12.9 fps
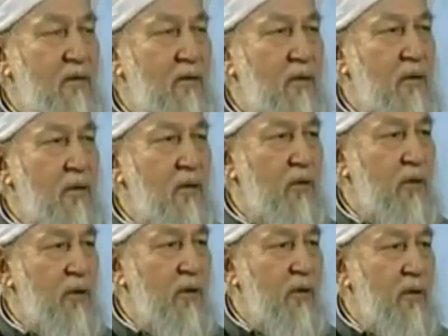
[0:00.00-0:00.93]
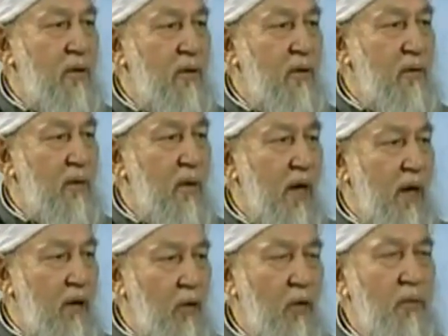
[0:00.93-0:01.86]
So
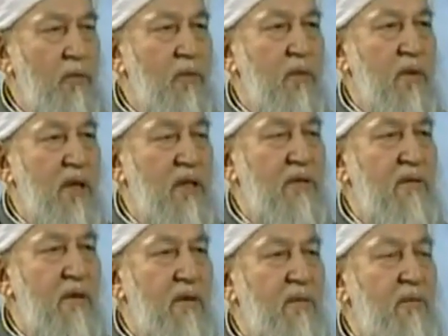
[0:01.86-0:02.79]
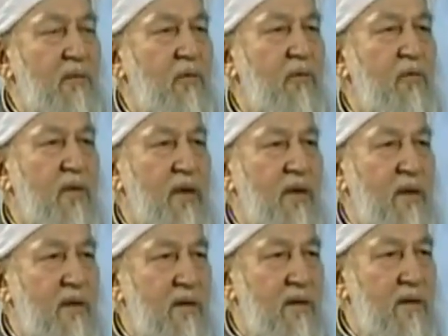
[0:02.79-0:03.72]
I hope things will improve
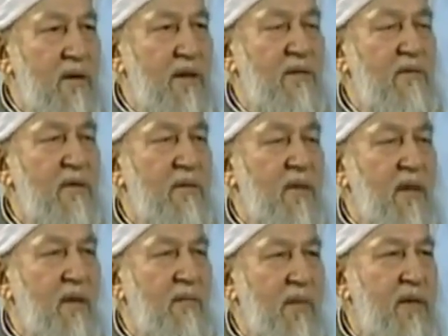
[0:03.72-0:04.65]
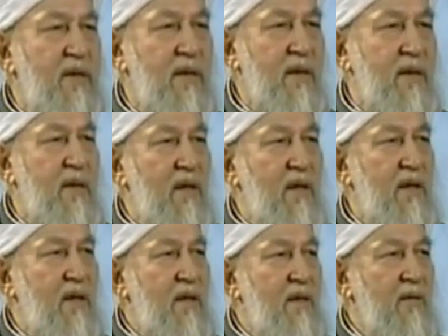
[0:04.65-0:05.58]
and things will become better.
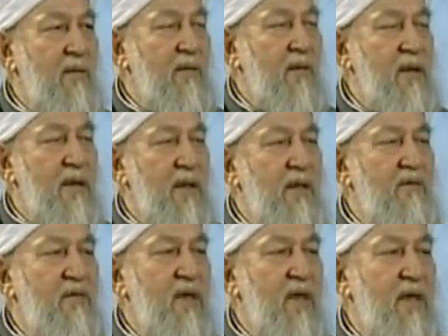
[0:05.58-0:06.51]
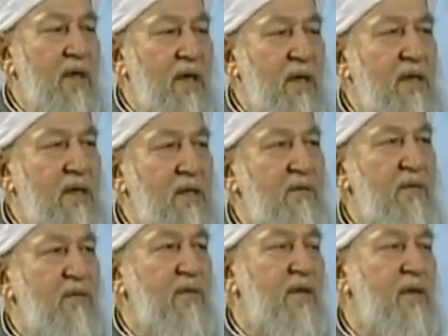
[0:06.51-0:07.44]
But if they really
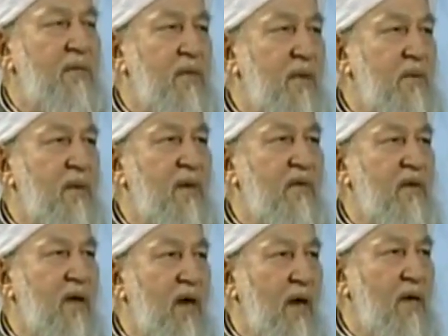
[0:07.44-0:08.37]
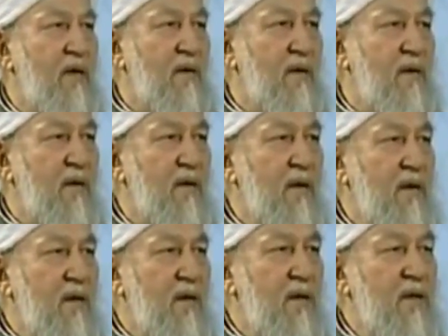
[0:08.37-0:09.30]
suffer for the people of Iraq,
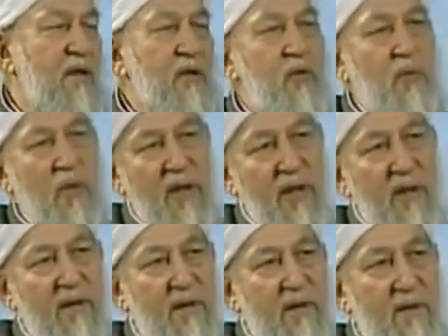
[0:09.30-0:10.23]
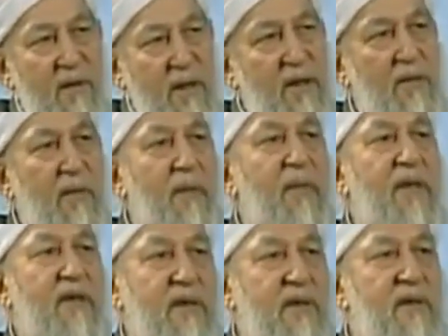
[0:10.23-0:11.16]
they should pray. That is my
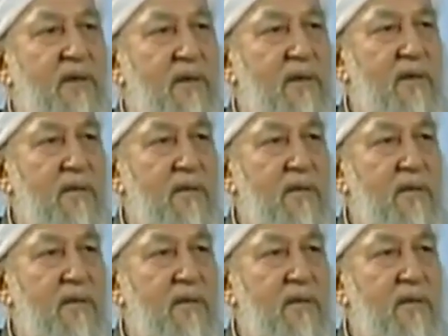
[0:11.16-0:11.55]
message.